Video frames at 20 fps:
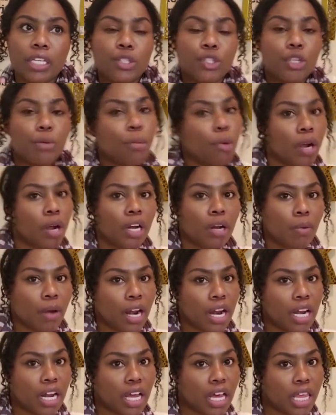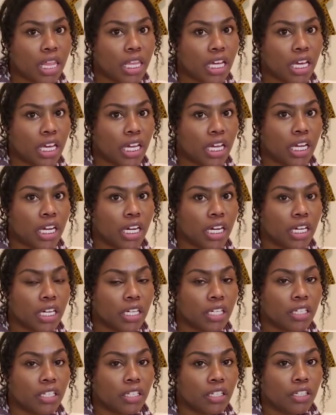supporting one
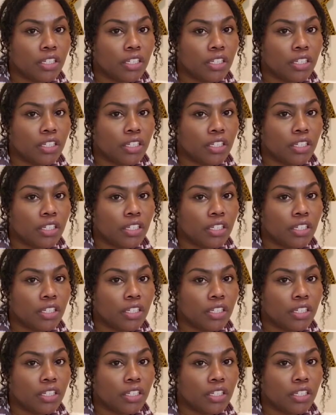another,